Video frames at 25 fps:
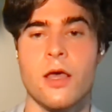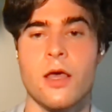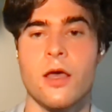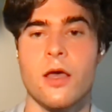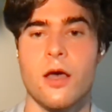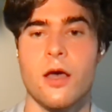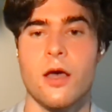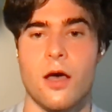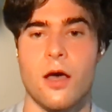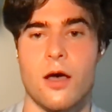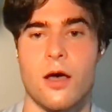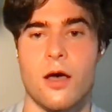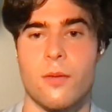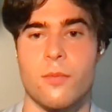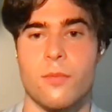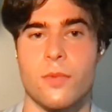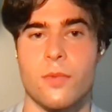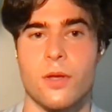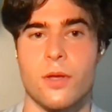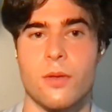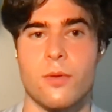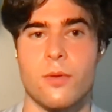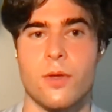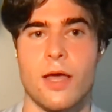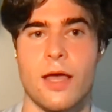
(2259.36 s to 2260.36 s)
Um,
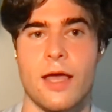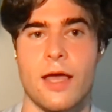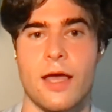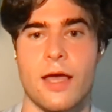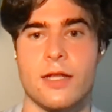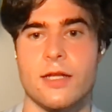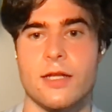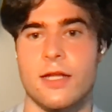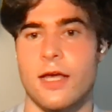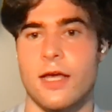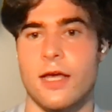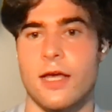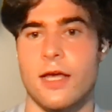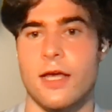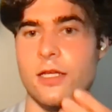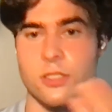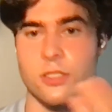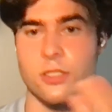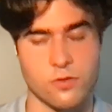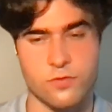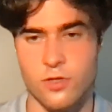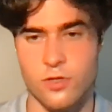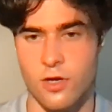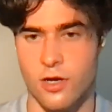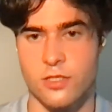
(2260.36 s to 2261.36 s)
and as you've
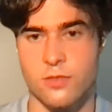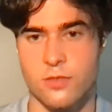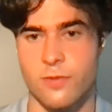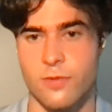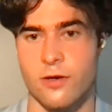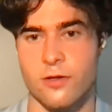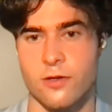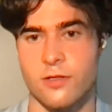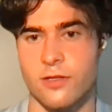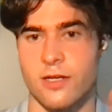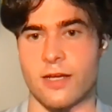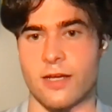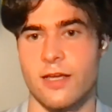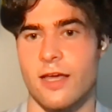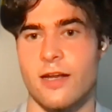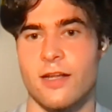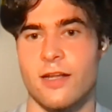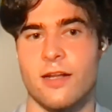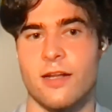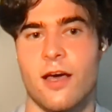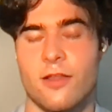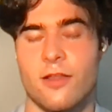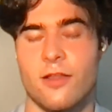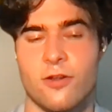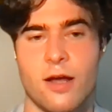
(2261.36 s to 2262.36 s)
talked about, Clint, again in
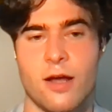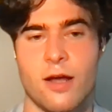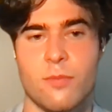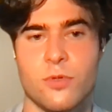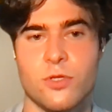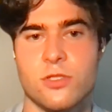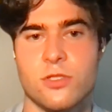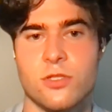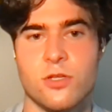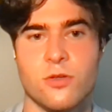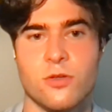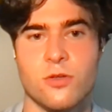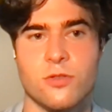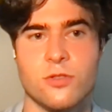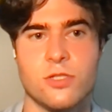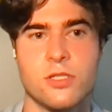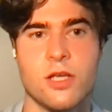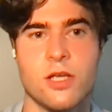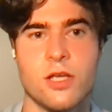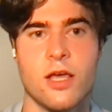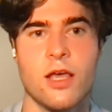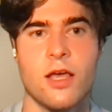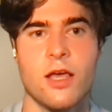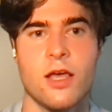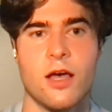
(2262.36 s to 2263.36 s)
other episodes,
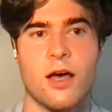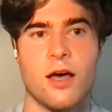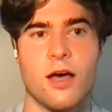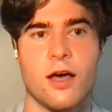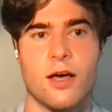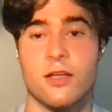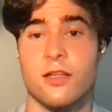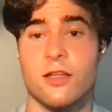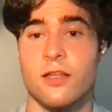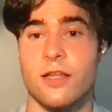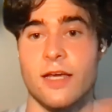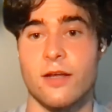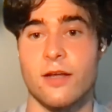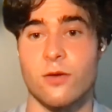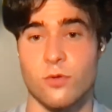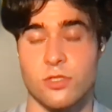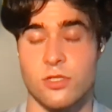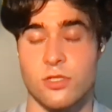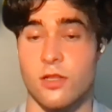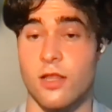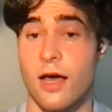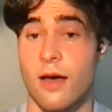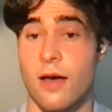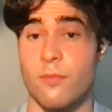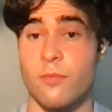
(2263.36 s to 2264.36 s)
clan was a
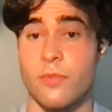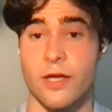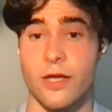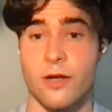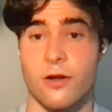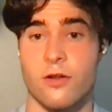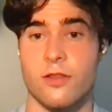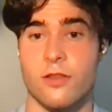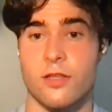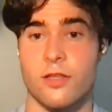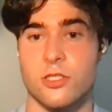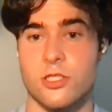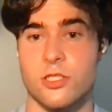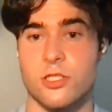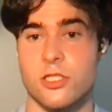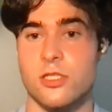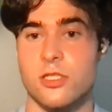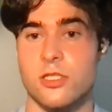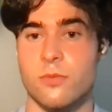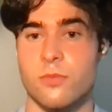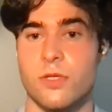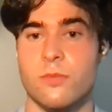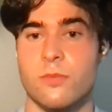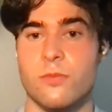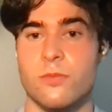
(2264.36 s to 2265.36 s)
lot bigger than just the
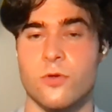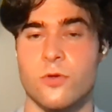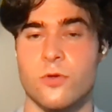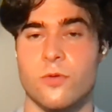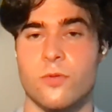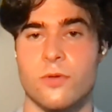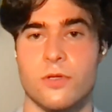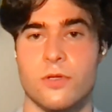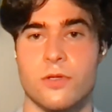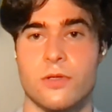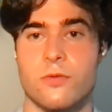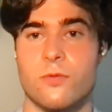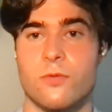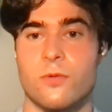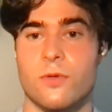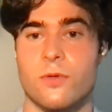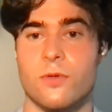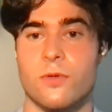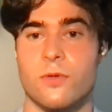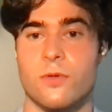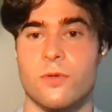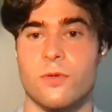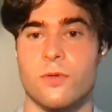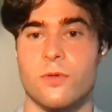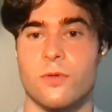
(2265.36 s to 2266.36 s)
people who were
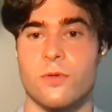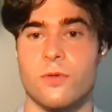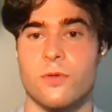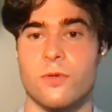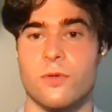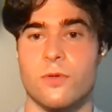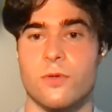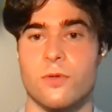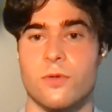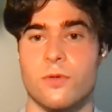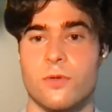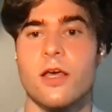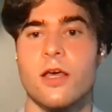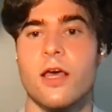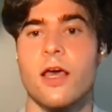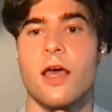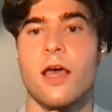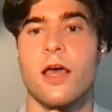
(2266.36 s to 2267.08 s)
related to the chief.